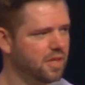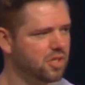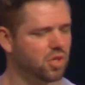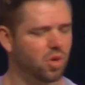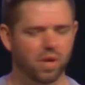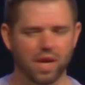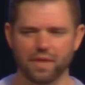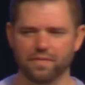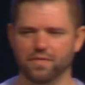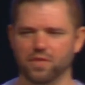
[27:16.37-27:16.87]

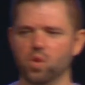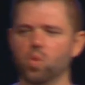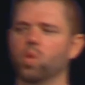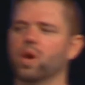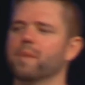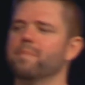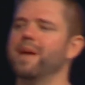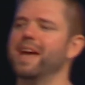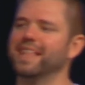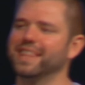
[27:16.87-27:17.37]
So if you
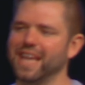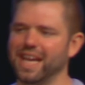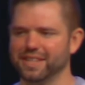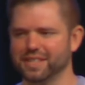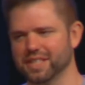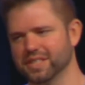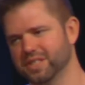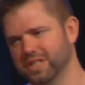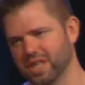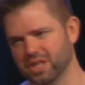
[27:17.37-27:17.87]
want to make
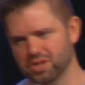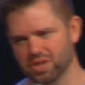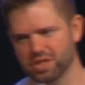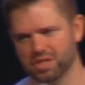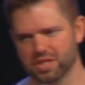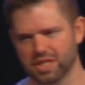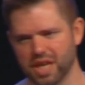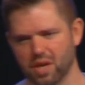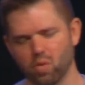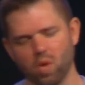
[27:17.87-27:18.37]
that
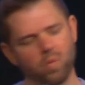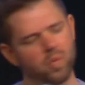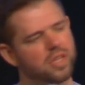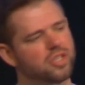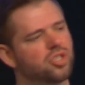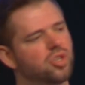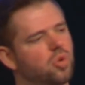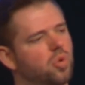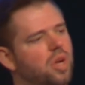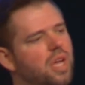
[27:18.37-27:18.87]
decision today, what
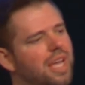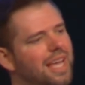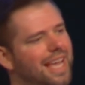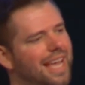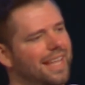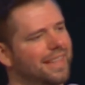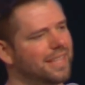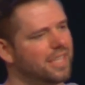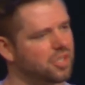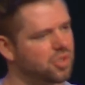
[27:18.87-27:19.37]
we do
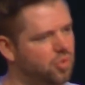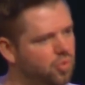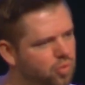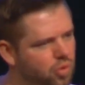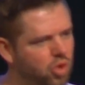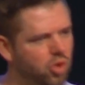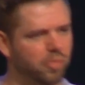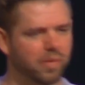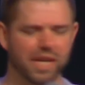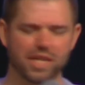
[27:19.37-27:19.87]
in this
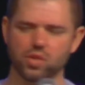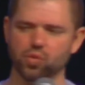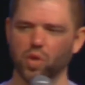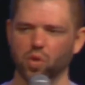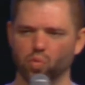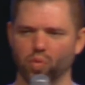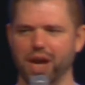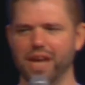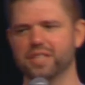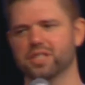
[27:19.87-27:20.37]
room is
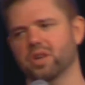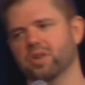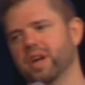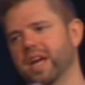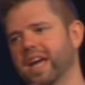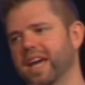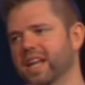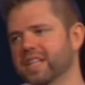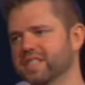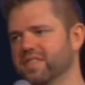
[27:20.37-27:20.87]
we raise our
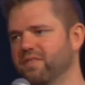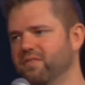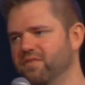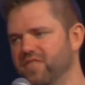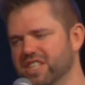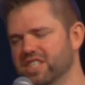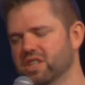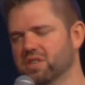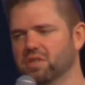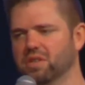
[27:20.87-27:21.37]
hand. It's a
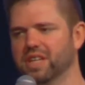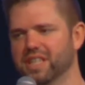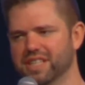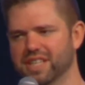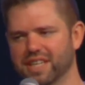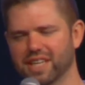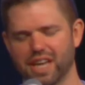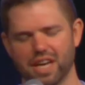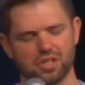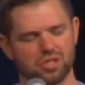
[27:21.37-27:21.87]
physical
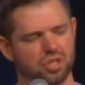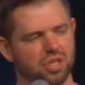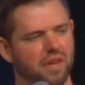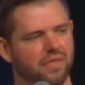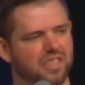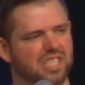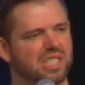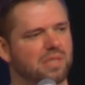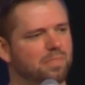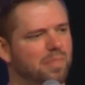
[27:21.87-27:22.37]
indication
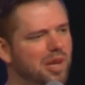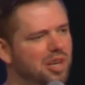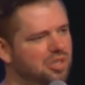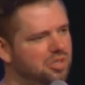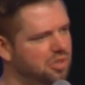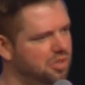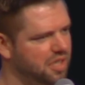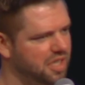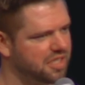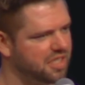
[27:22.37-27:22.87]
of a
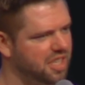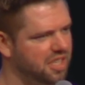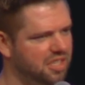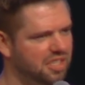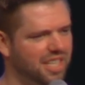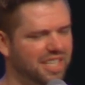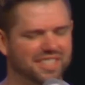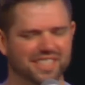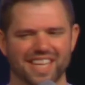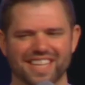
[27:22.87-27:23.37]
spiritual
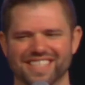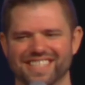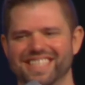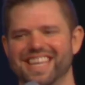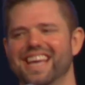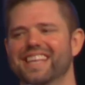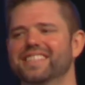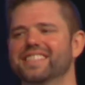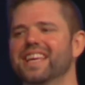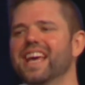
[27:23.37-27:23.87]
decision that says,
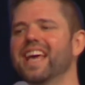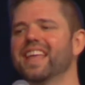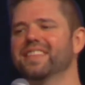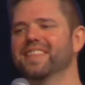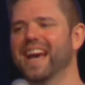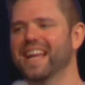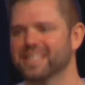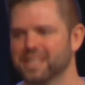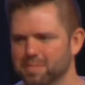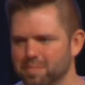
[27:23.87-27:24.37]
yes,
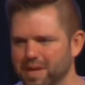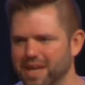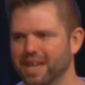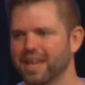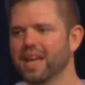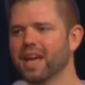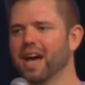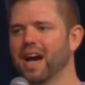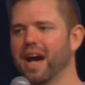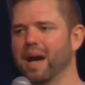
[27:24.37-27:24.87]
that's
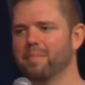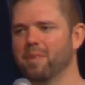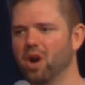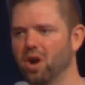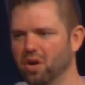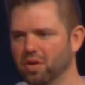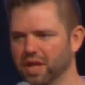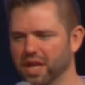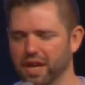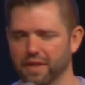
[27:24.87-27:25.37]
me, I'm
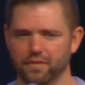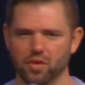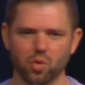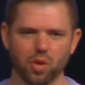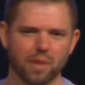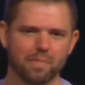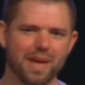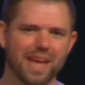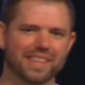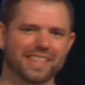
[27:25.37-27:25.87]
all in. If
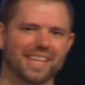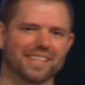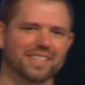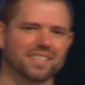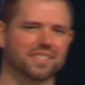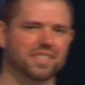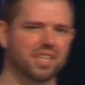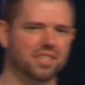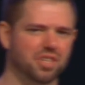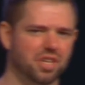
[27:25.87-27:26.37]
you want to make that
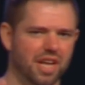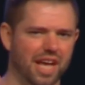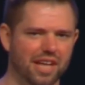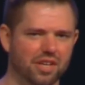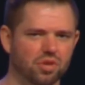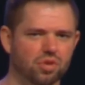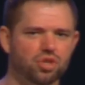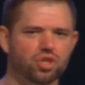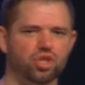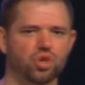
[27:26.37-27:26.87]
decision
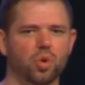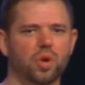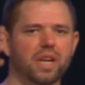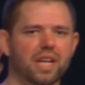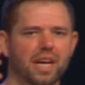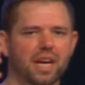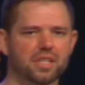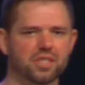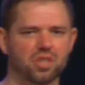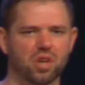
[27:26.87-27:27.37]
and you're
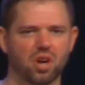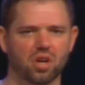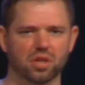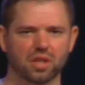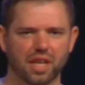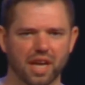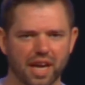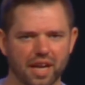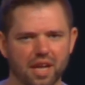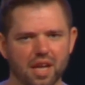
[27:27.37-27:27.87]
joining us
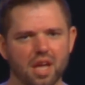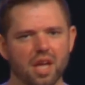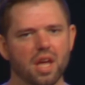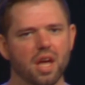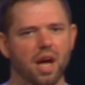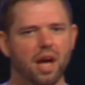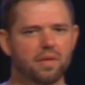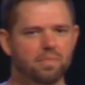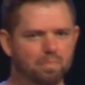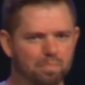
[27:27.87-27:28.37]
online,
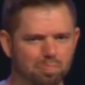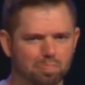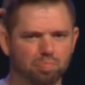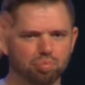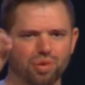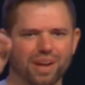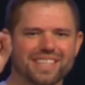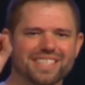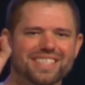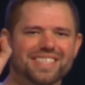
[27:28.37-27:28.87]
uh,
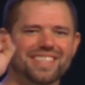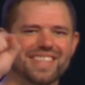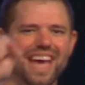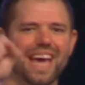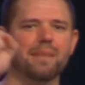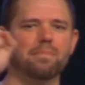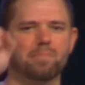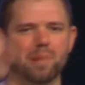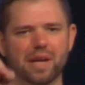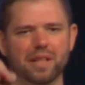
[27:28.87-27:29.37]
press
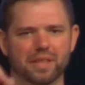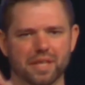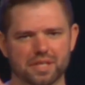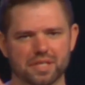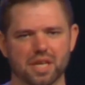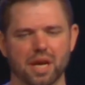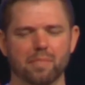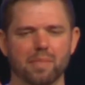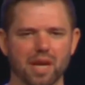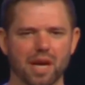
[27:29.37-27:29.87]
that button
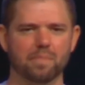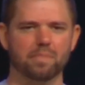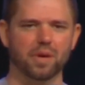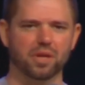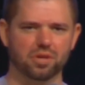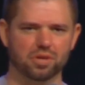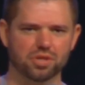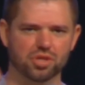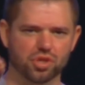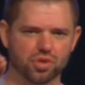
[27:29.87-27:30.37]
that's coming up
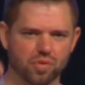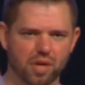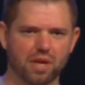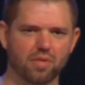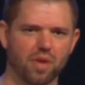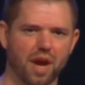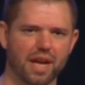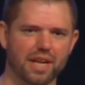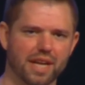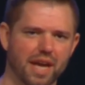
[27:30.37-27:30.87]
on your
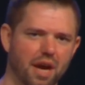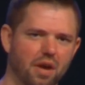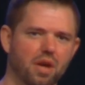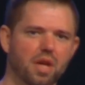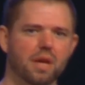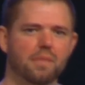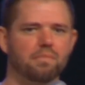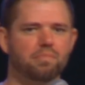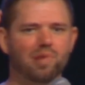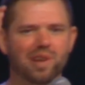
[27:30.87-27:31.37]
screen right
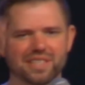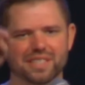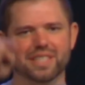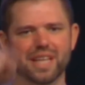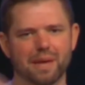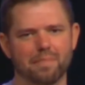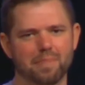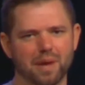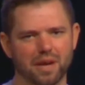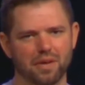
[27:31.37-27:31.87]
now. Press
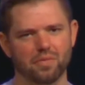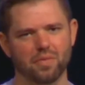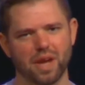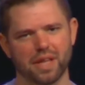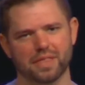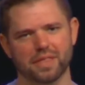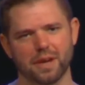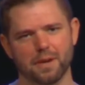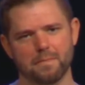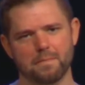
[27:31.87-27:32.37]
that button
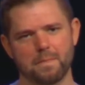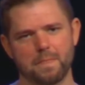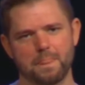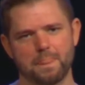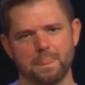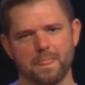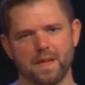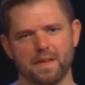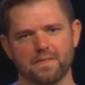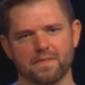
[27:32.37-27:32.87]
right there.
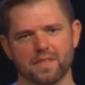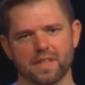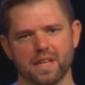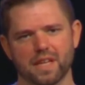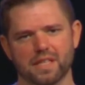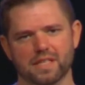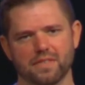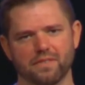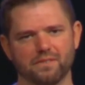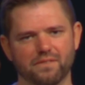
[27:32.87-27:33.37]

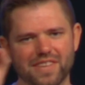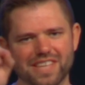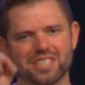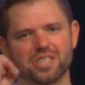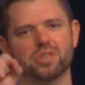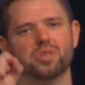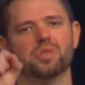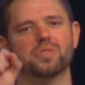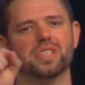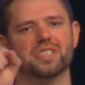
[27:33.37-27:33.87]
It's a
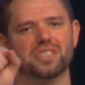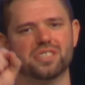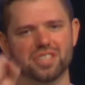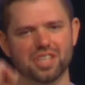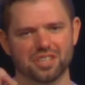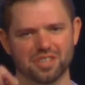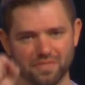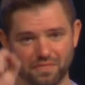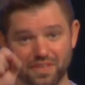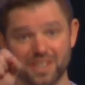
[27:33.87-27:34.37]
physical
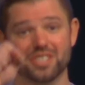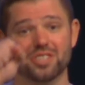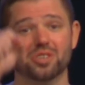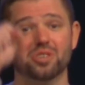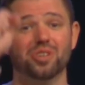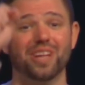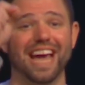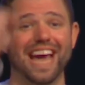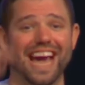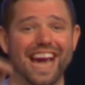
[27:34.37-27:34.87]
deci-
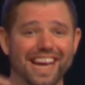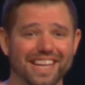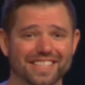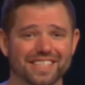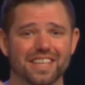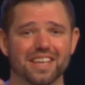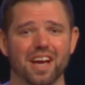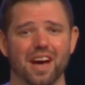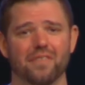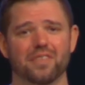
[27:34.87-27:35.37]
physical
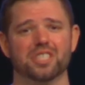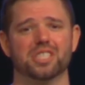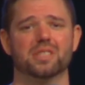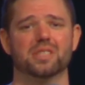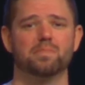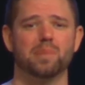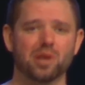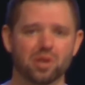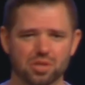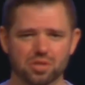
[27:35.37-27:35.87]
act of a
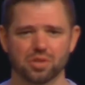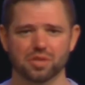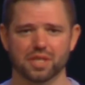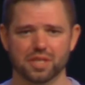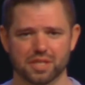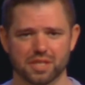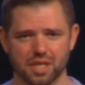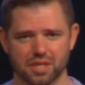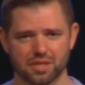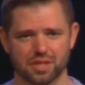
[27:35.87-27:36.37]
spiritual
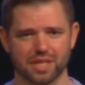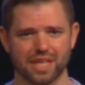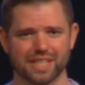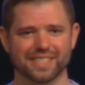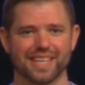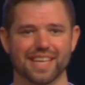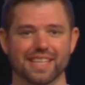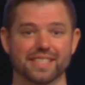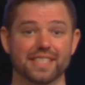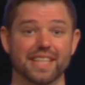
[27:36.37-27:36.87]
decision
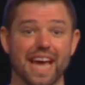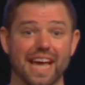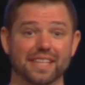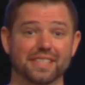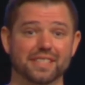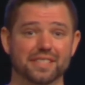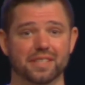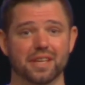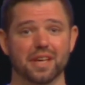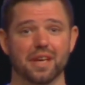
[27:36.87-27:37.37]
that says,
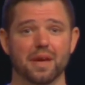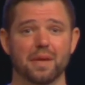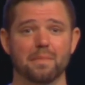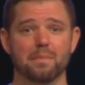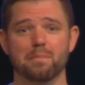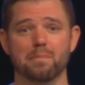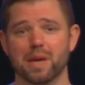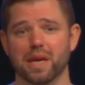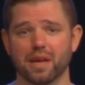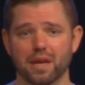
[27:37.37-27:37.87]
that's
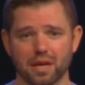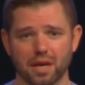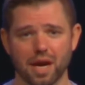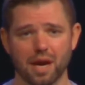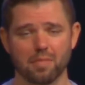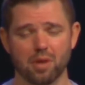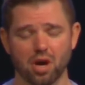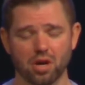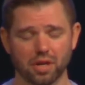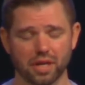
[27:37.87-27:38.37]
me,
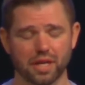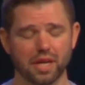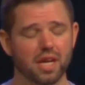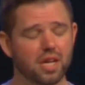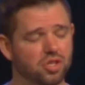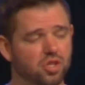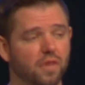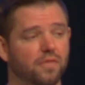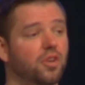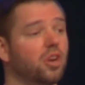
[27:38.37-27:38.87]
I'm all
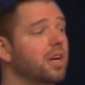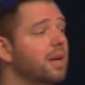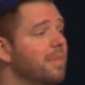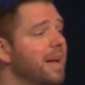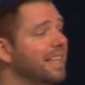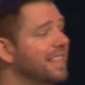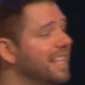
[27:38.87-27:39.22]
in. So if you're going to